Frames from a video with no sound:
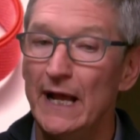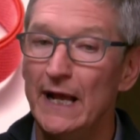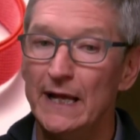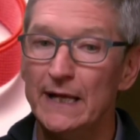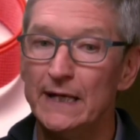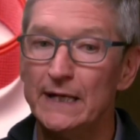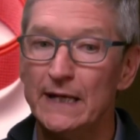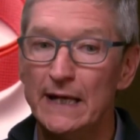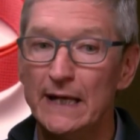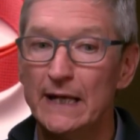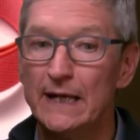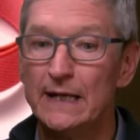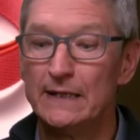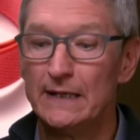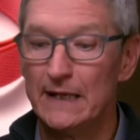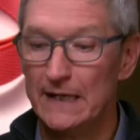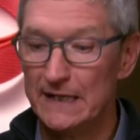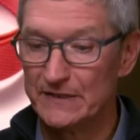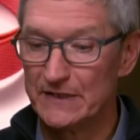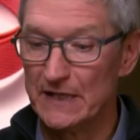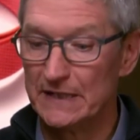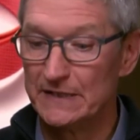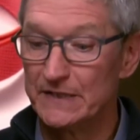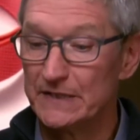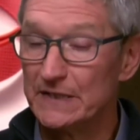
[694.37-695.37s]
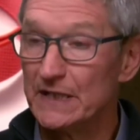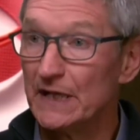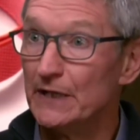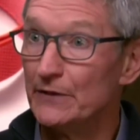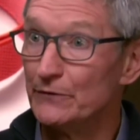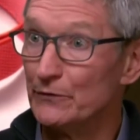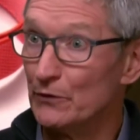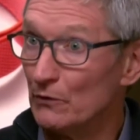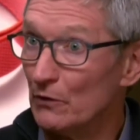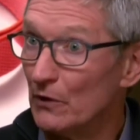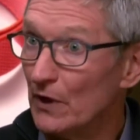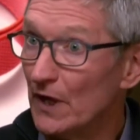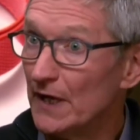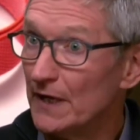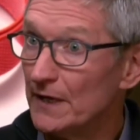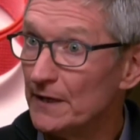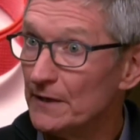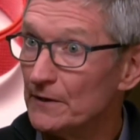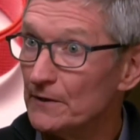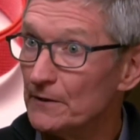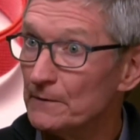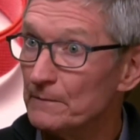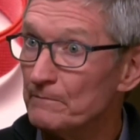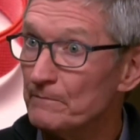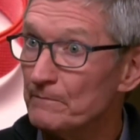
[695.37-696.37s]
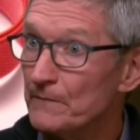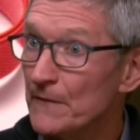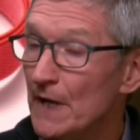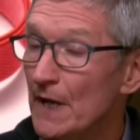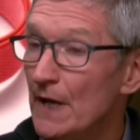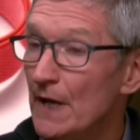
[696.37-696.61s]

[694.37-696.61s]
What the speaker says: And as I say in the letter,